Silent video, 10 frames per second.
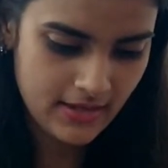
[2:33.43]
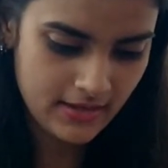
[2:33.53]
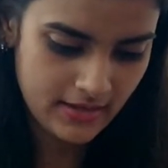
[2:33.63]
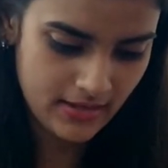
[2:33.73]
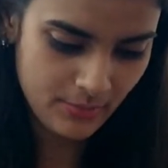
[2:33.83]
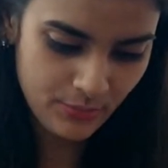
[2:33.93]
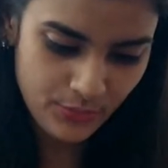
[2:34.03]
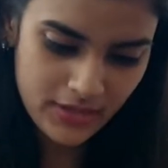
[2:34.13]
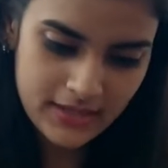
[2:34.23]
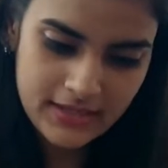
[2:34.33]
and I'm
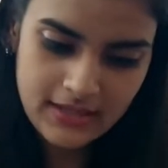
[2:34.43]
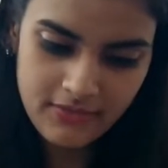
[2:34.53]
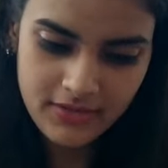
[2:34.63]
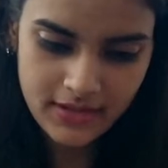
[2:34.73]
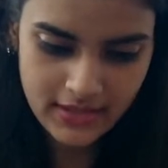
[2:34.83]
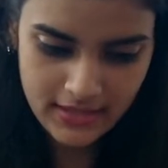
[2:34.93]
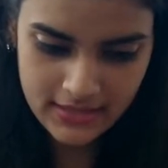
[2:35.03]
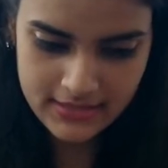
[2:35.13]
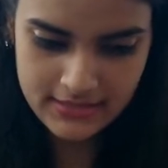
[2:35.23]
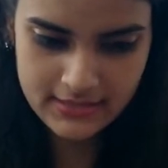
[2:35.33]
really
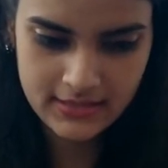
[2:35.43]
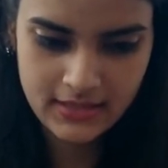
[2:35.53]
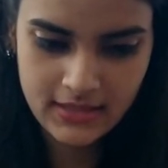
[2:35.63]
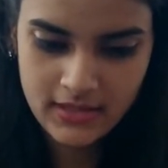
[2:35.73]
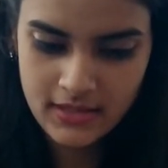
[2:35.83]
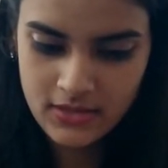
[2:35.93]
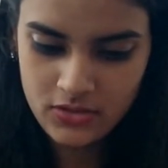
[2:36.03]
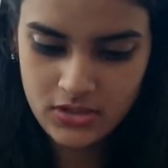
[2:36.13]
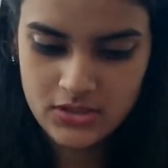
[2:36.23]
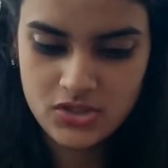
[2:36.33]
loving it. You
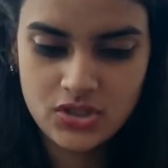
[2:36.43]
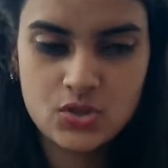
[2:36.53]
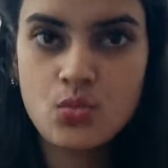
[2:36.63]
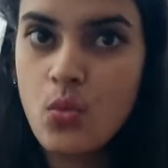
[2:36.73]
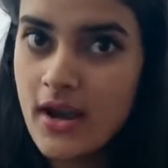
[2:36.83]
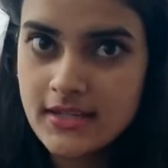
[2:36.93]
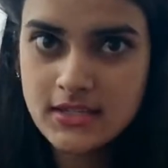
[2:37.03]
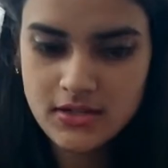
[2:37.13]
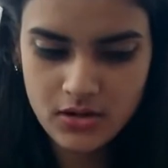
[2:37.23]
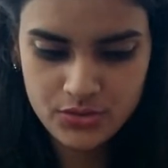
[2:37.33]
can just wind
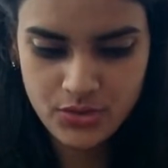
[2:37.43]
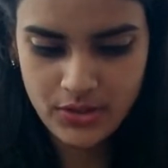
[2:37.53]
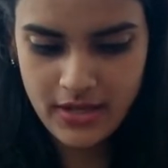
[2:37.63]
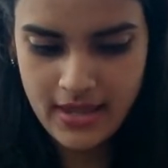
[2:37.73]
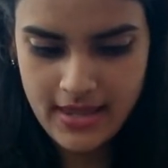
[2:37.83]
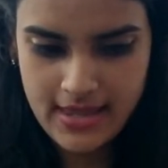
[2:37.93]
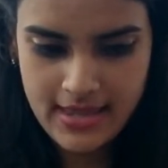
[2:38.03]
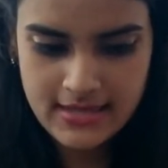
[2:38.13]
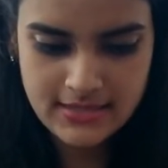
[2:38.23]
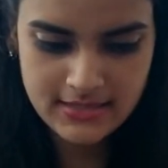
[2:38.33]
it around your
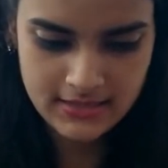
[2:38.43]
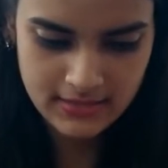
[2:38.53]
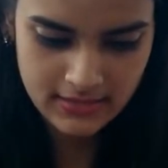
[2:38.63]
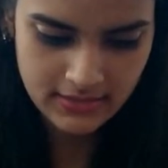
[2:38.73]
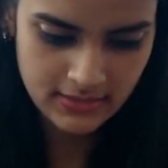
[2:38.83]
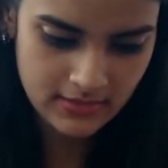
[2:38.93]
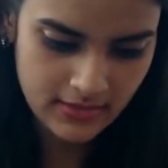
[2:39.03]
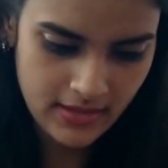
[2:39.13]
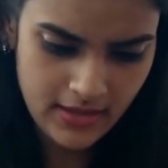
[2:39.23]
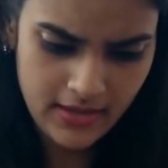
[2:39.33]
hand,
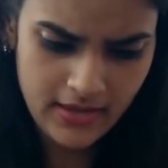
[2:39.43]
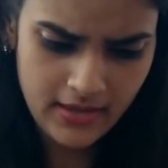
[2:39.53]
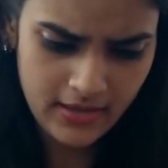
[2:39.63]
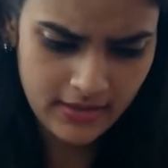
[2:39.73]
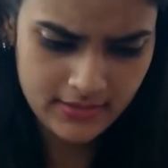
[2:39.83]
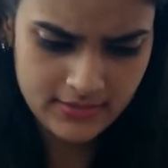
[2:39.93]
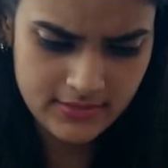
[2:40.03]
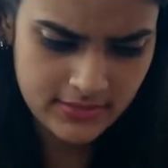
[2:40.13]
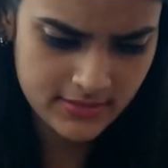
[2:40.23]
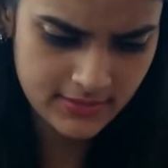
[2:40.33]

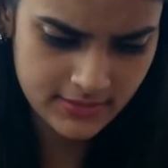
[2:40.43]
and